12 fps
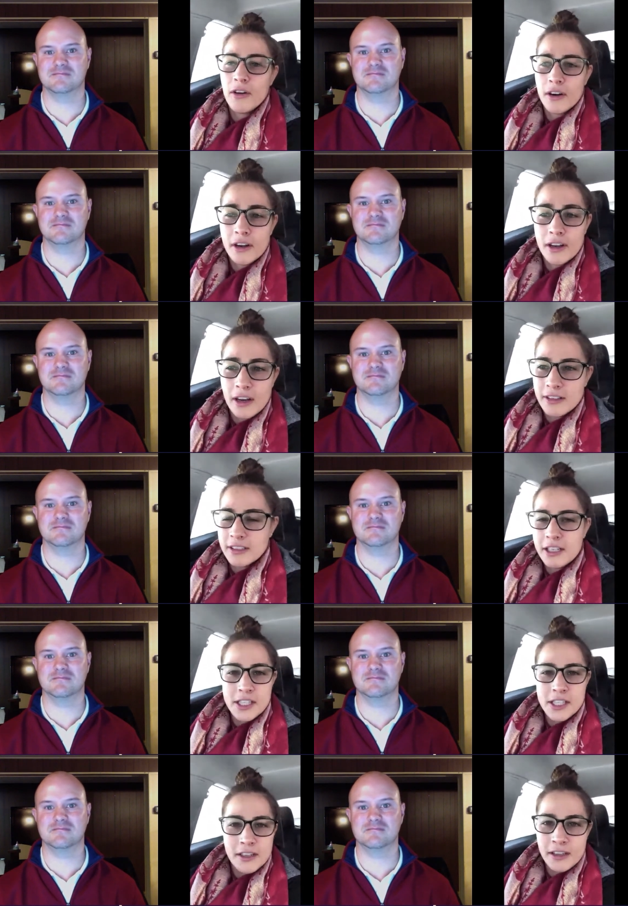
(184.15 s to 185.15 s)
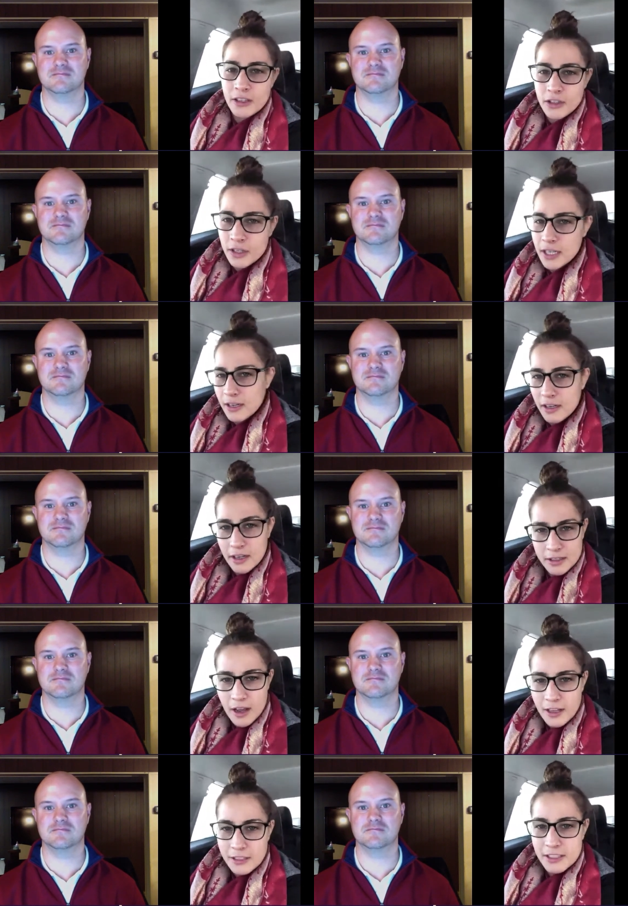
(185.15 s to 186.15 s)
Speaker 1: organization, like treated
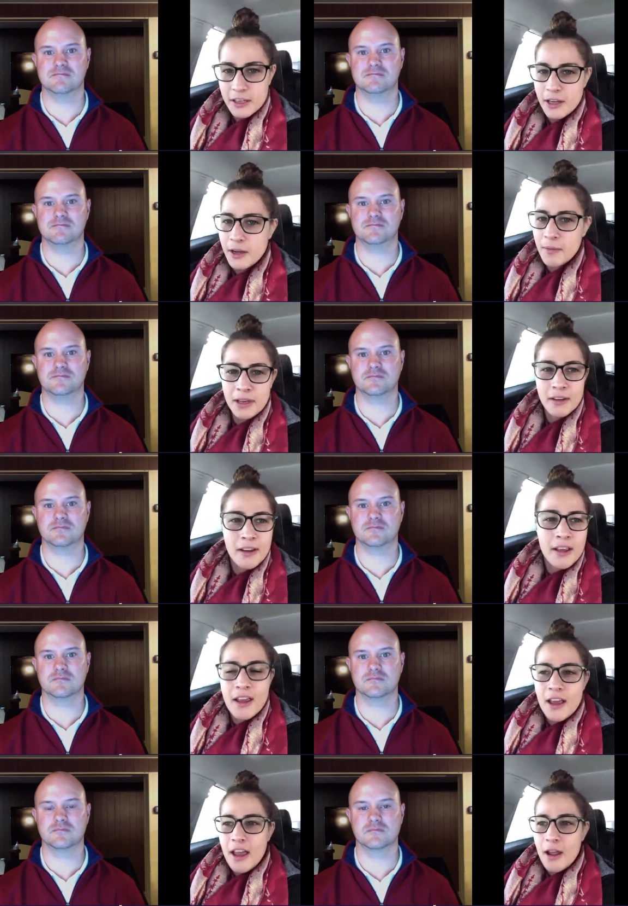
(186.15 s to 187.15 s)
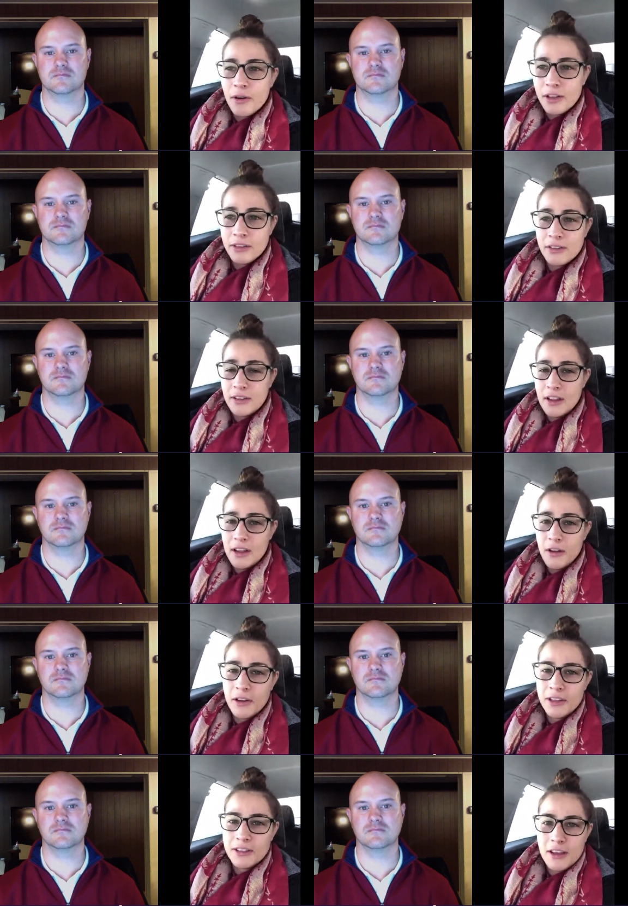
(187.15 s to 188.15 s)
us awesome, and It was it
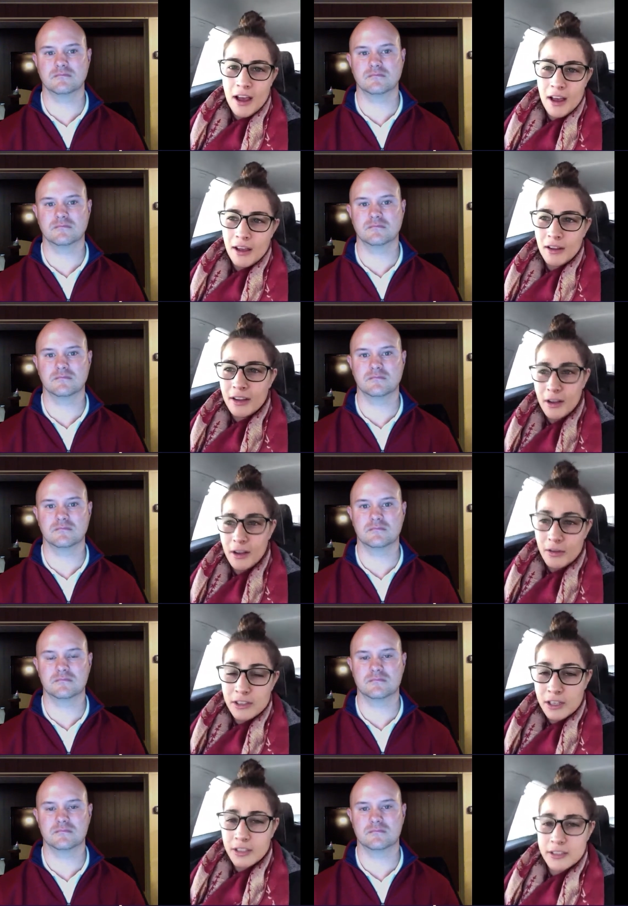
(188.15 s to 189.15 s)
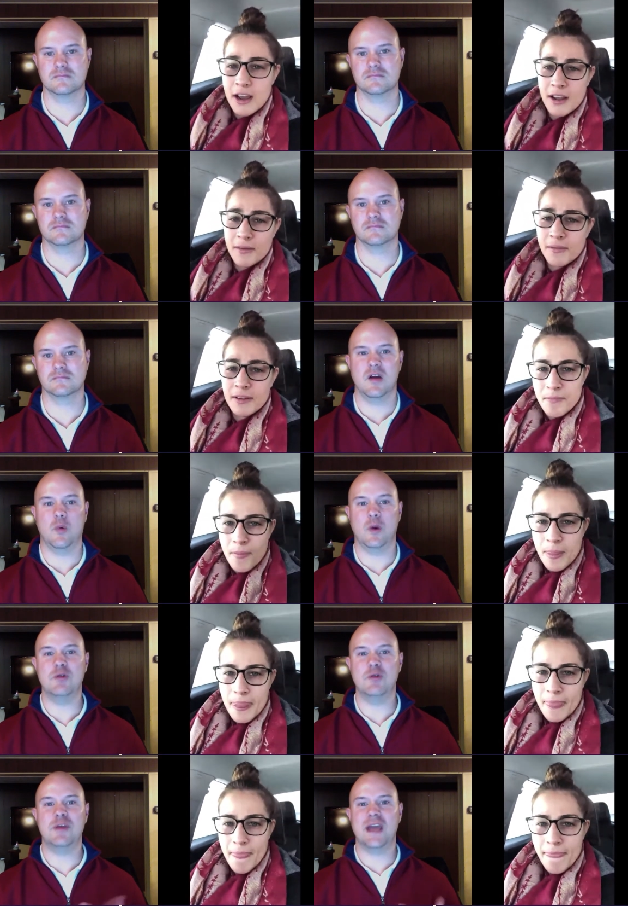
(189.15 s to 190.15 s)
was uh, it was a good time.
Speaker 2: When
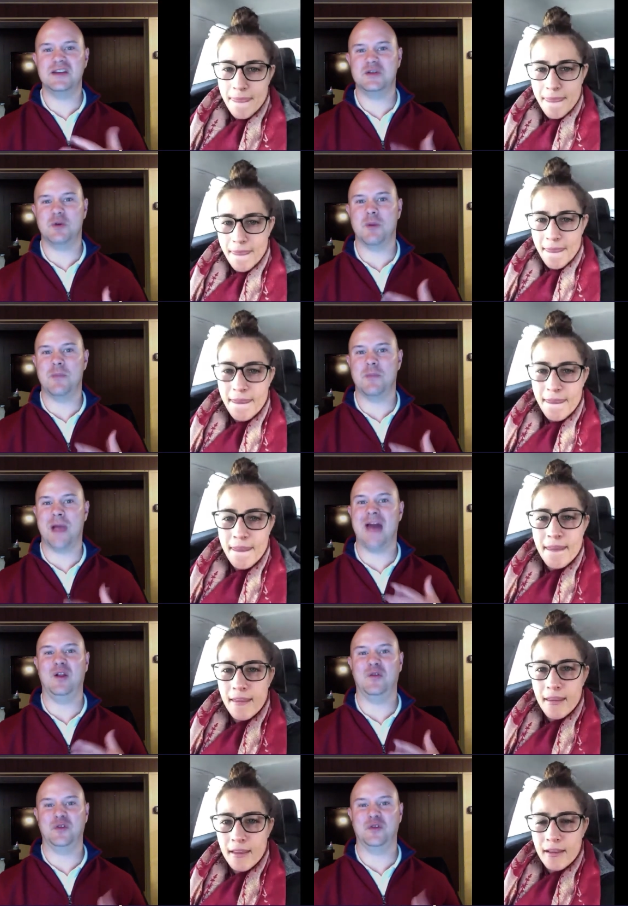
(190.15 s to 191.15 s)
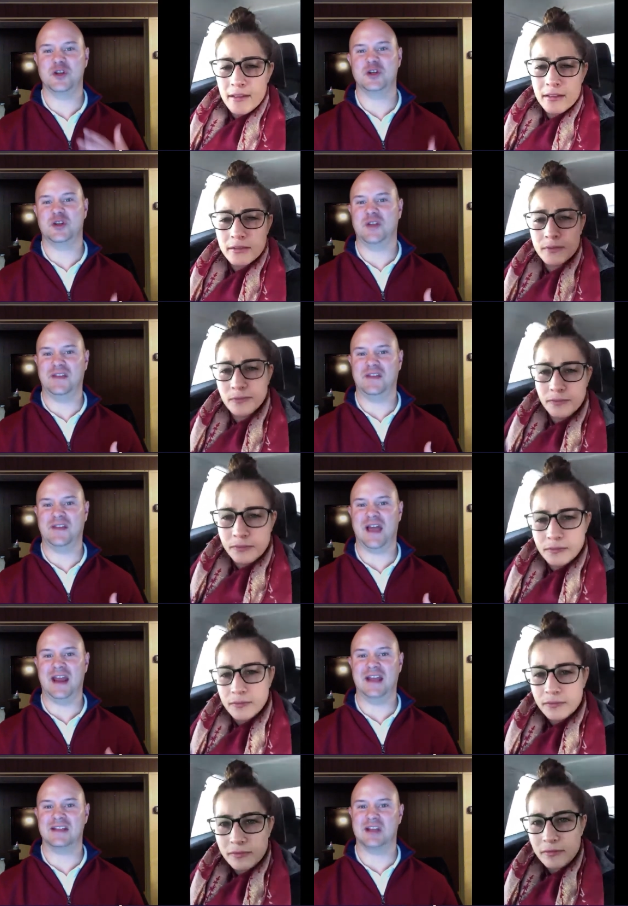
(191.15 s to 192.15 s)
you get into a battle of attrition like
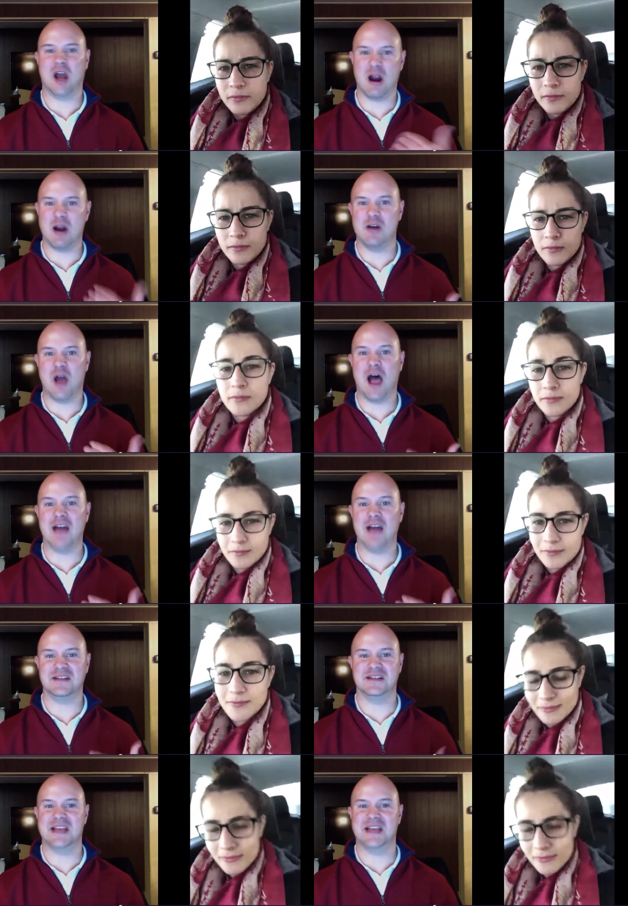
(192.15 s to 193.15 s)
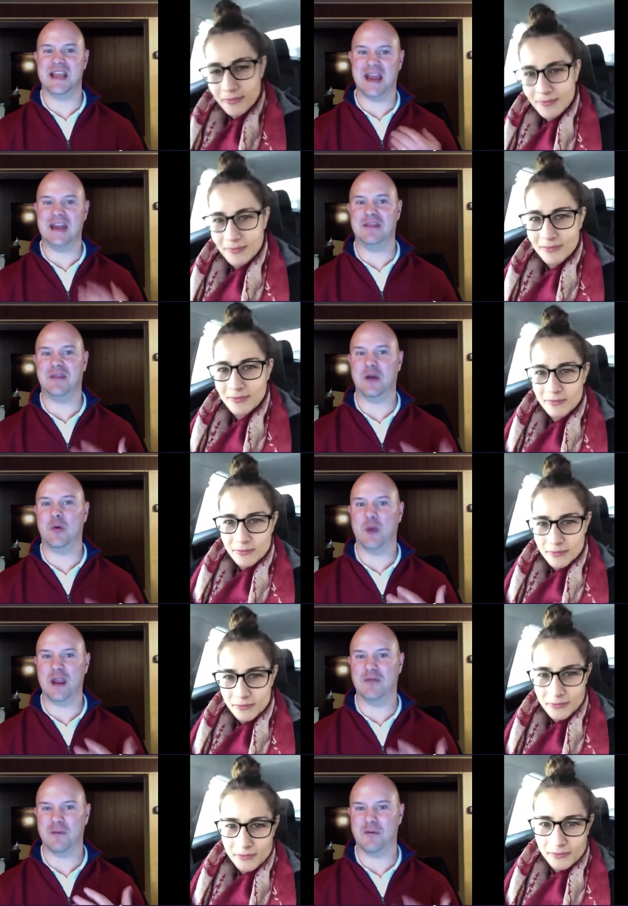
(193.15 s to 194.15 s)
that, it's hard not to take anything
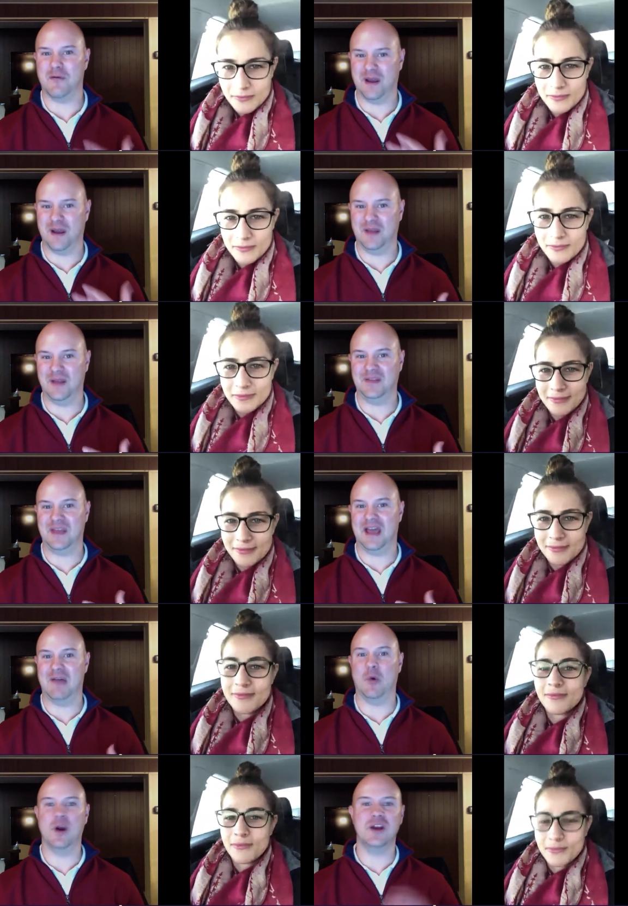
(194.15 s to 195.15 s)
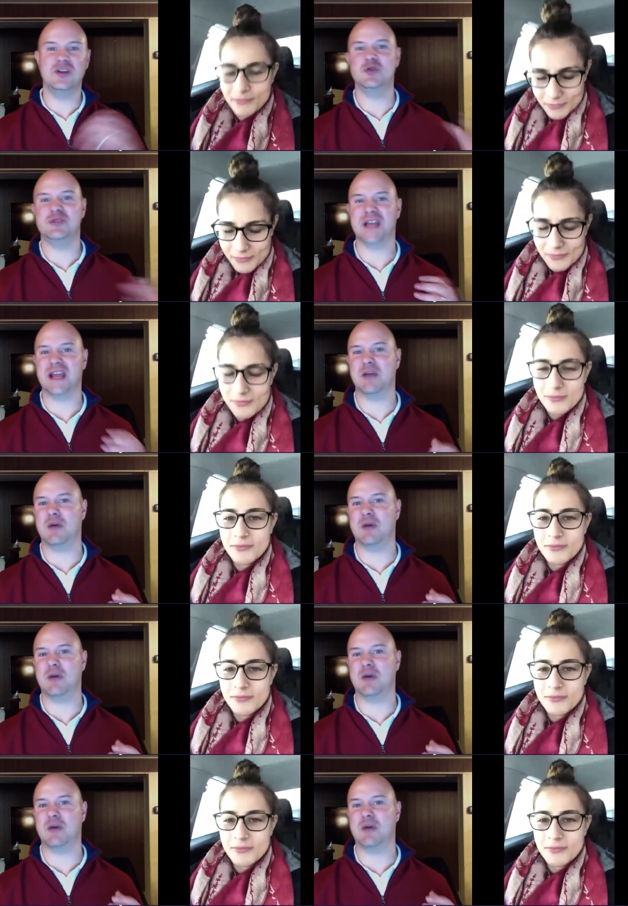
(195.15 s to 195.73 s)
away from a fight like that. What did you take